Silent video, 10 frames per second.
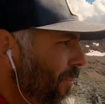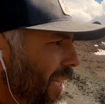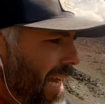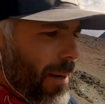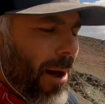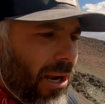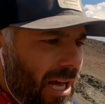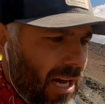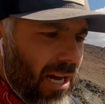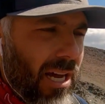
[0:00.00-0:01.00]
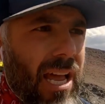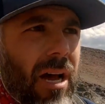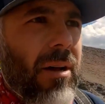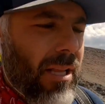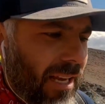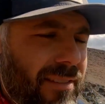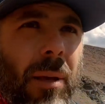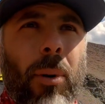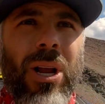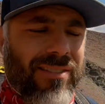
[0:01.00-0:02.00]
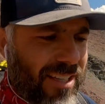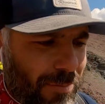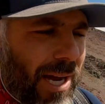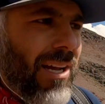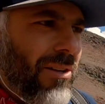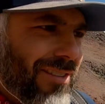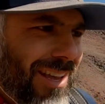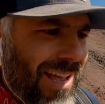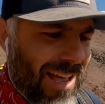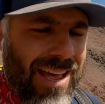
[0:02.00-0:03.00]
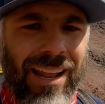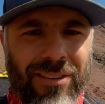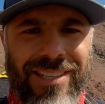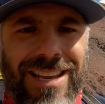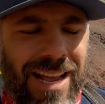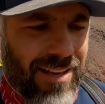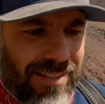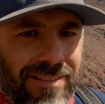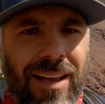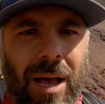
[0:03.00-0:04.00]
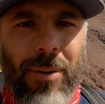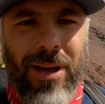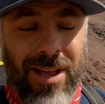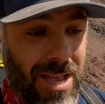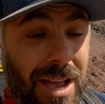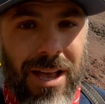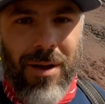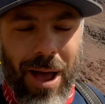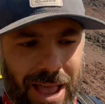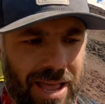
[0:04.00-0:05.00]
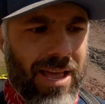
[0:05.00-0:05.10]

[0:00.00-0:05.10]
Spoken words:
Got about yeah, like I said, 0.6 miles, and I'll see you guys at the top. Bye.